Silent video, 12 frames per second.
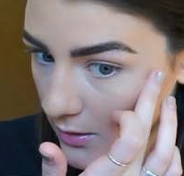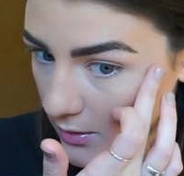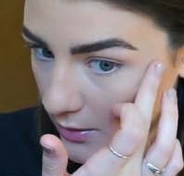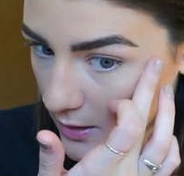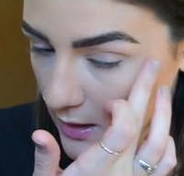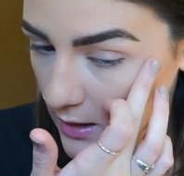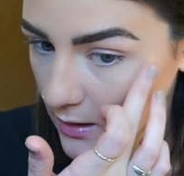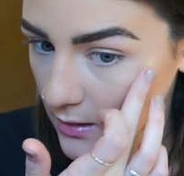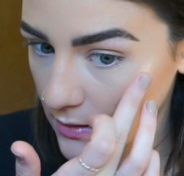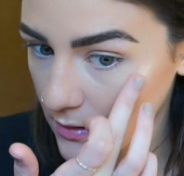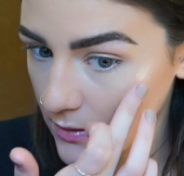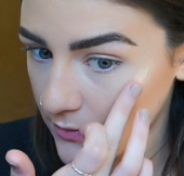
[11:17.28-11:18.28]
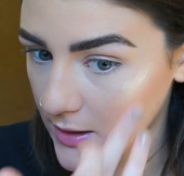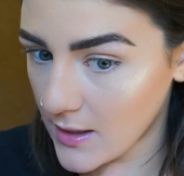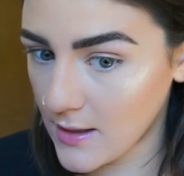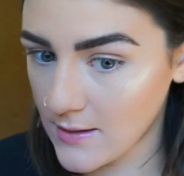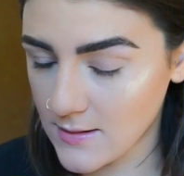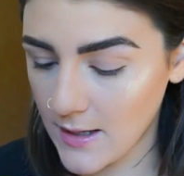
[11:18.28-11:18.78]
The color of
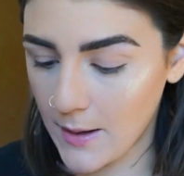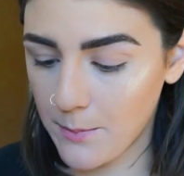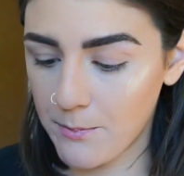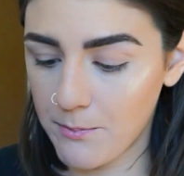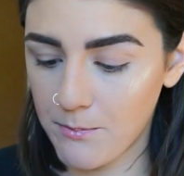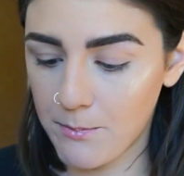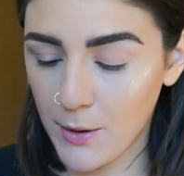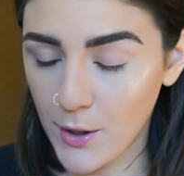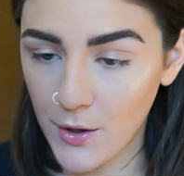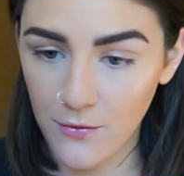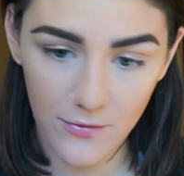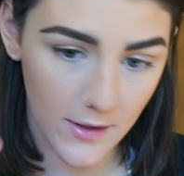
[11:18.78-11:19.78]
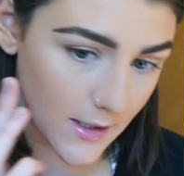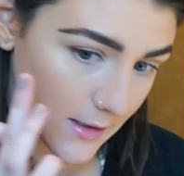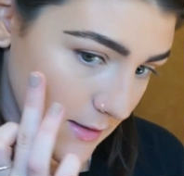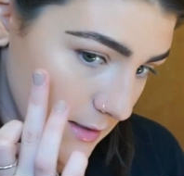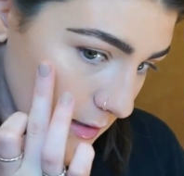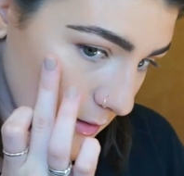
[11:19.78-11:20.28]
it is like
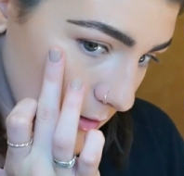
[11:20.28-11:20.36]
perfect.